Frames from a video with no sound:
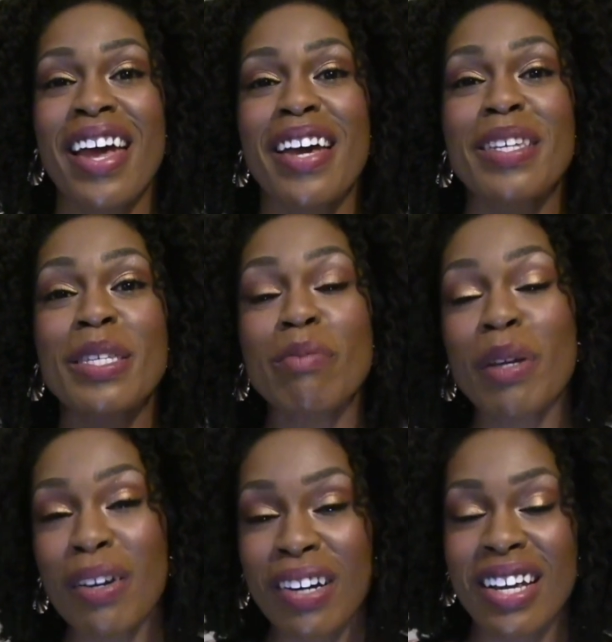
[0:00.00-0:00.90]

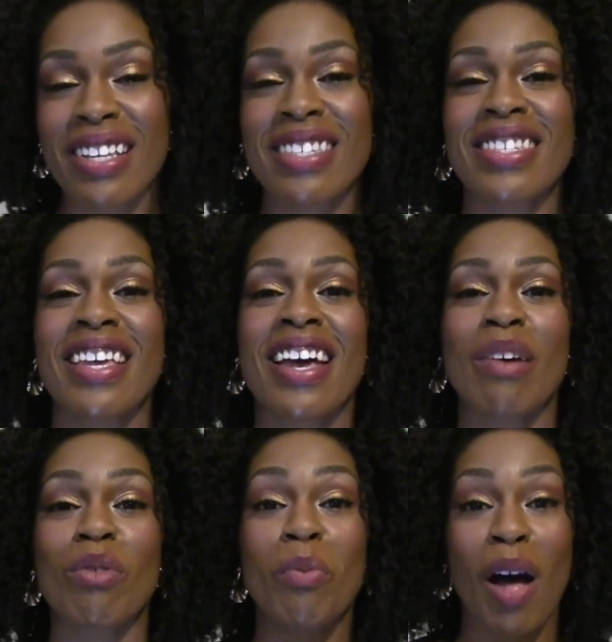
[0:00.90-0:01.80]
experience
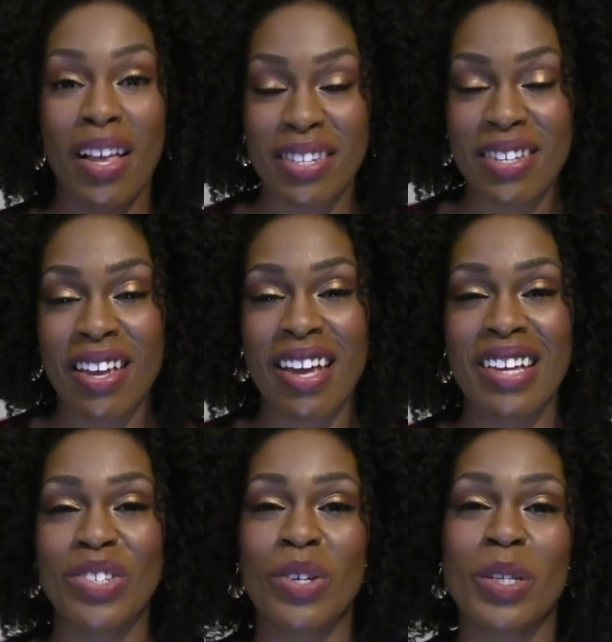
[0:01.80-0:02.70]

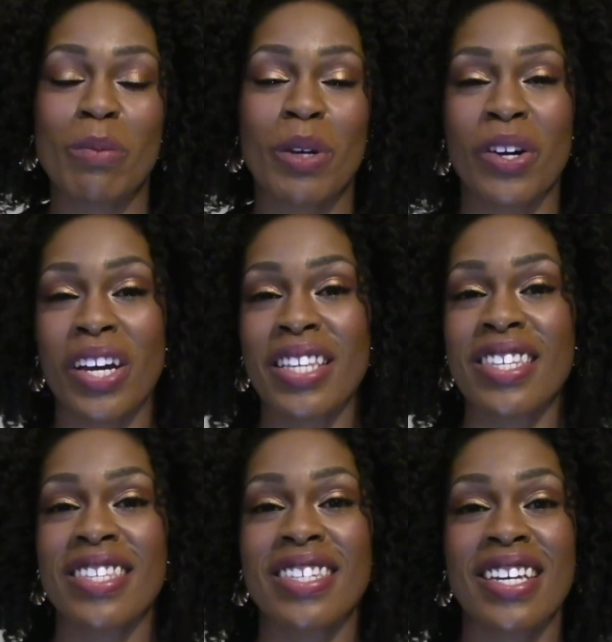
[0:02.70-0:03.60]
Vipassana, to experience
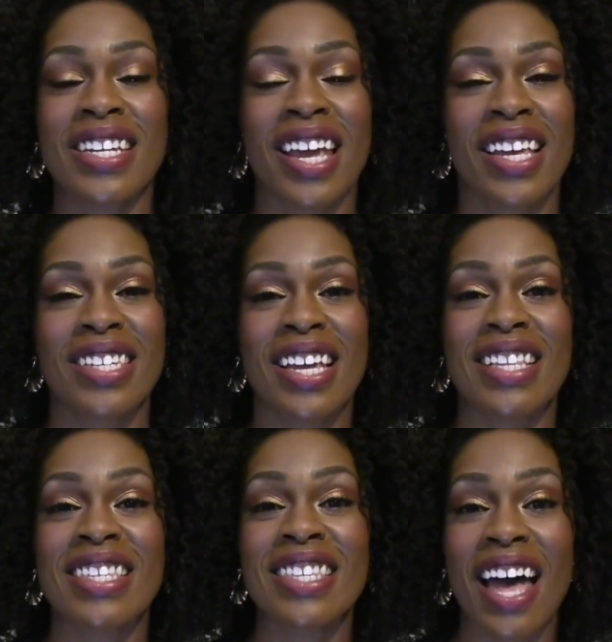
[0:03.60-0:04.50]
this 10 days
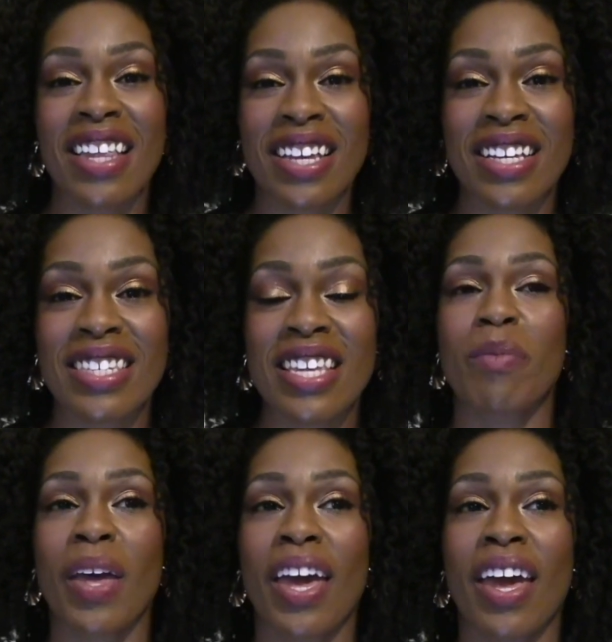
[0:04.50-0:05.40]
in silence,
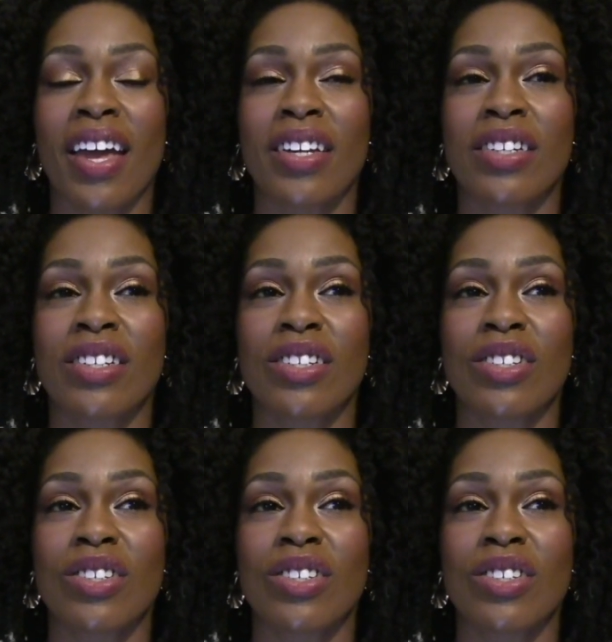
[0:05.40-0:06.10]
and